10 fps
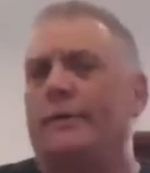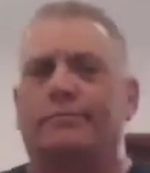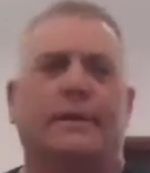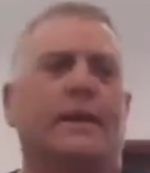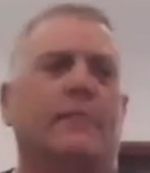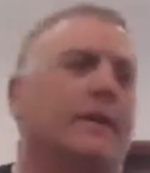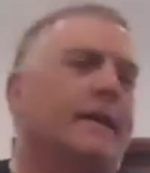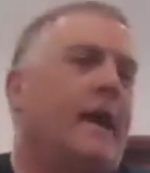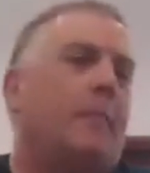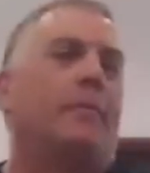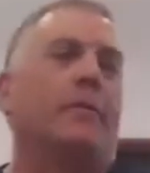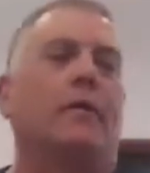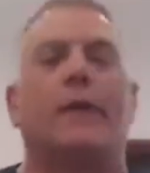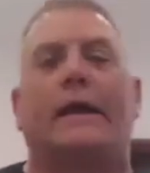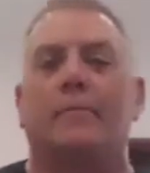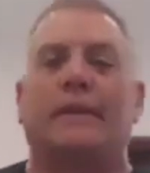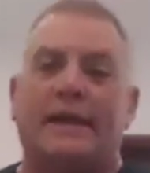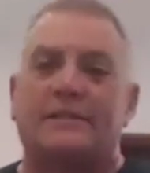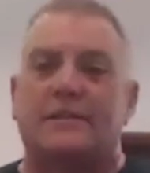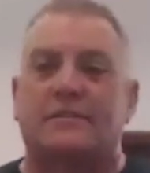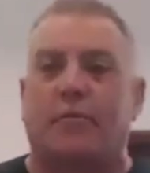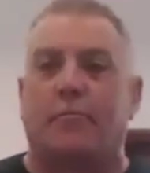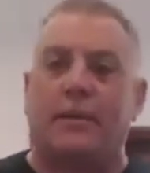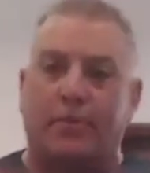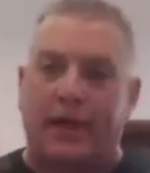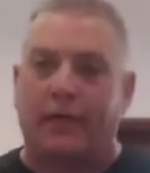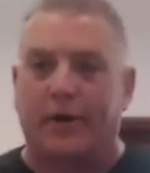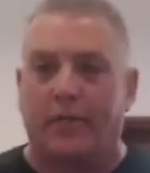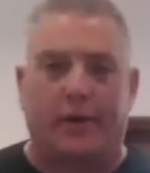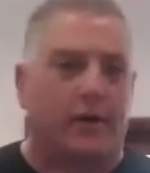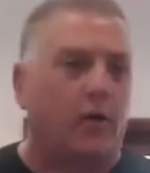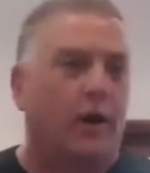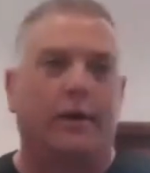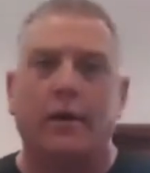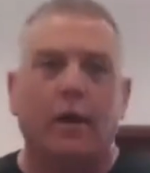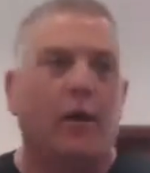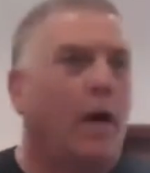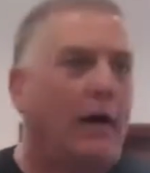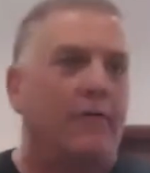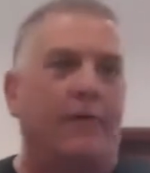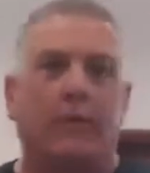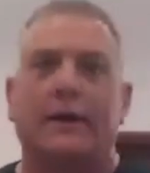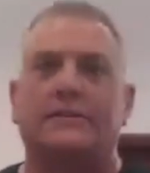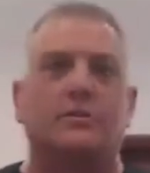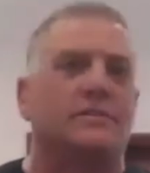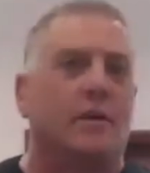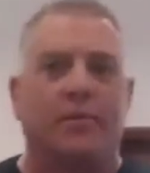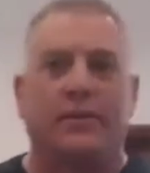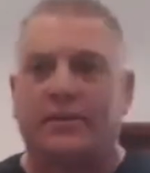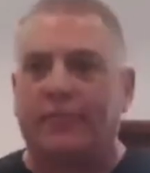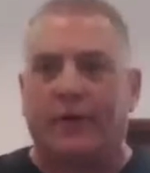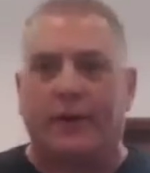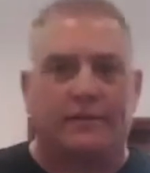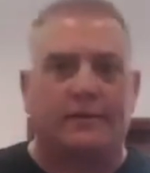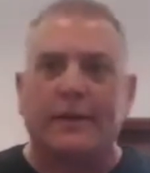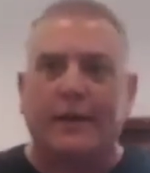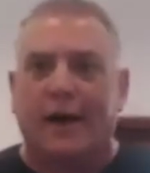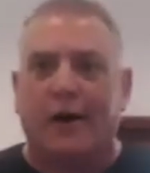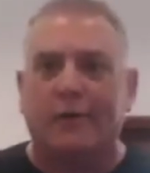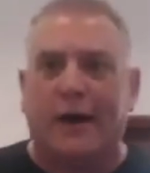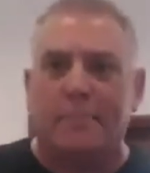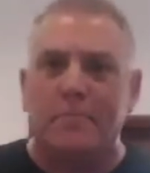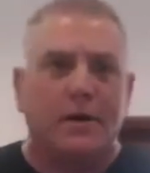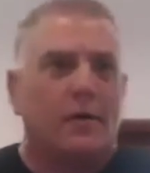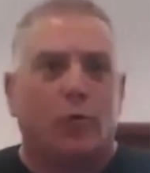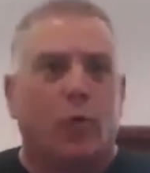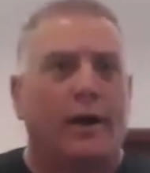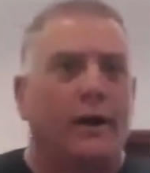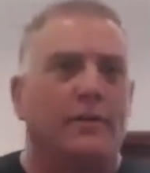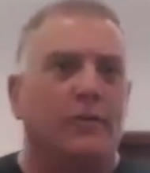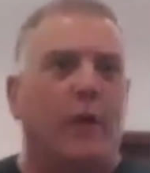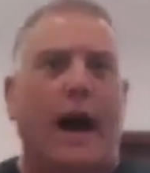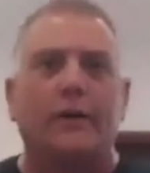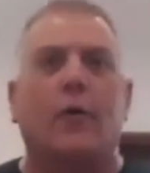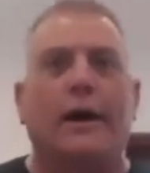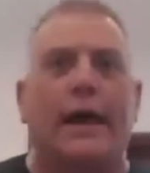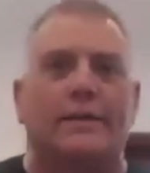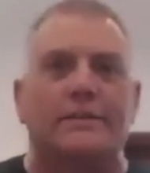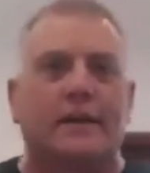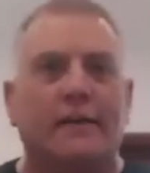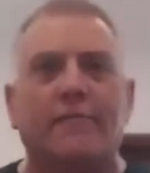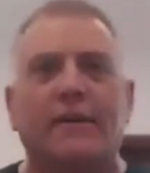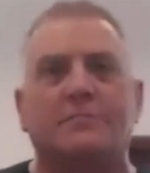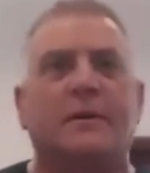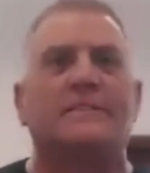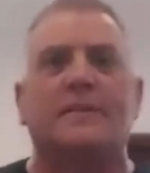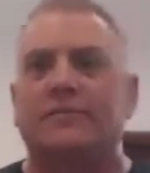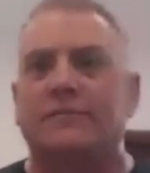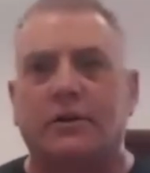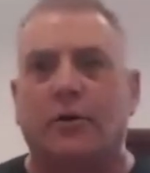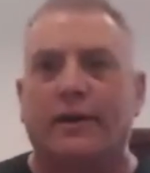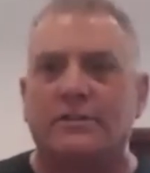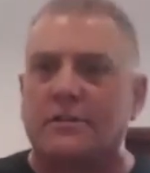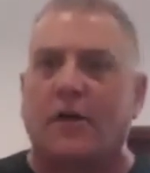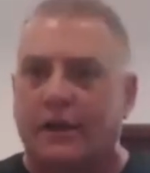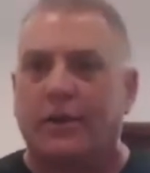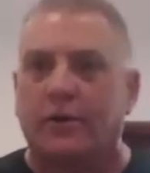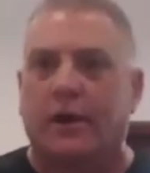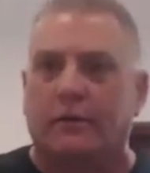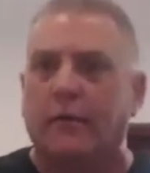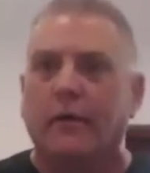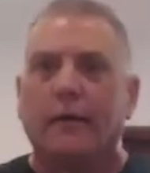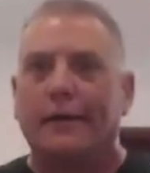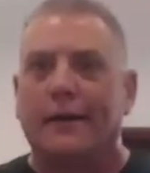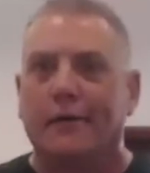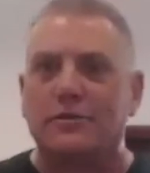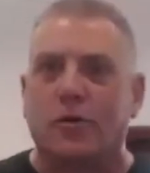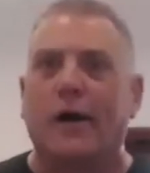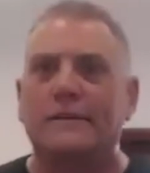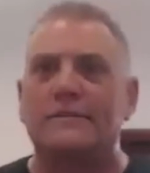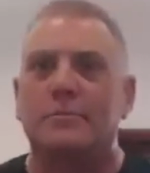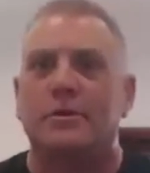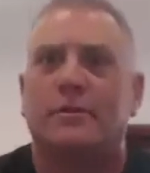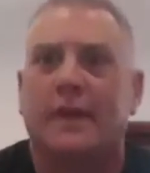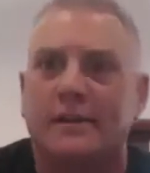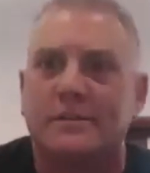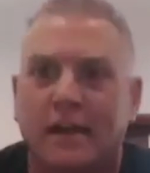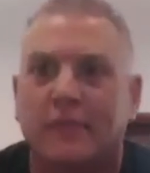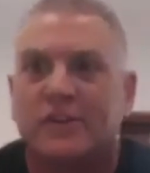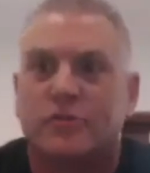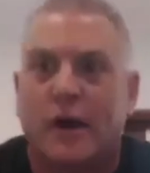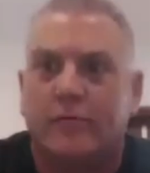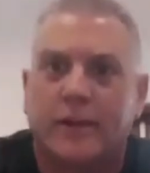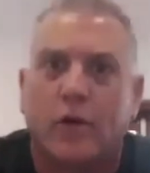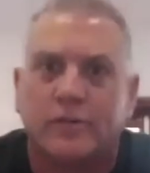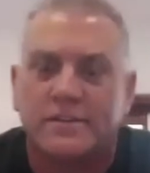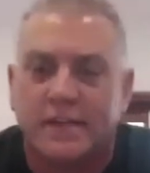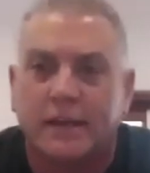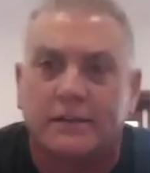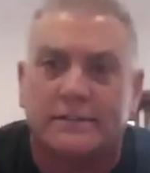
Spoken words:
Give a couple of recommendations for people out there that are going, wow, if I want to do something different, what can I do? How do I actually convince myself to do it? Just like you did, trying some new things and even traveling overseas.